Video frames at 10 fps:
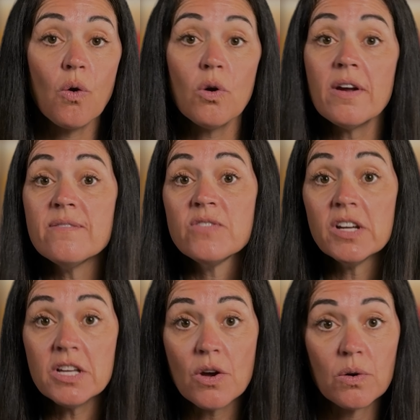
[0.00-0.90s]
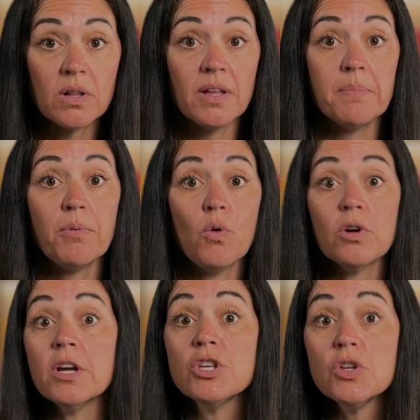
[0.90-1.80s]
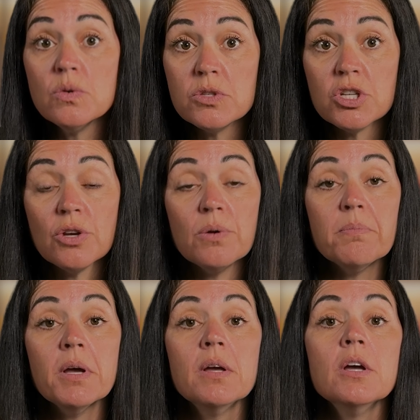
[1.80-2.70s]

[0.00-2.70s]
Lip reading: or a video clip or a YouTube?